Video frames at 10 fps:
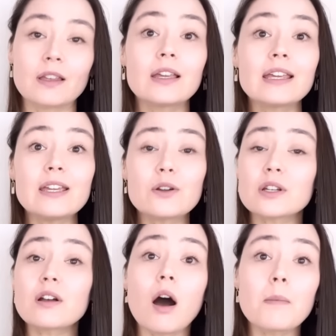Here's
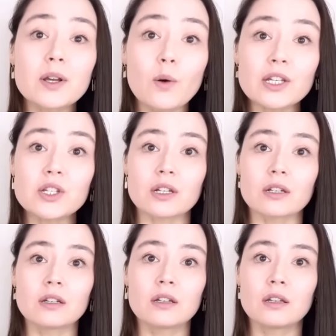a common question.
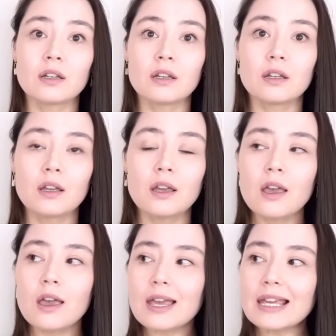
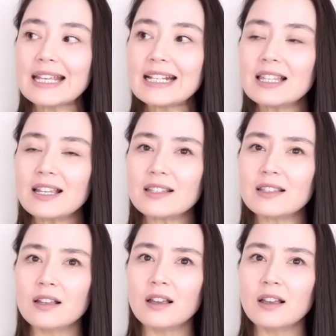Is this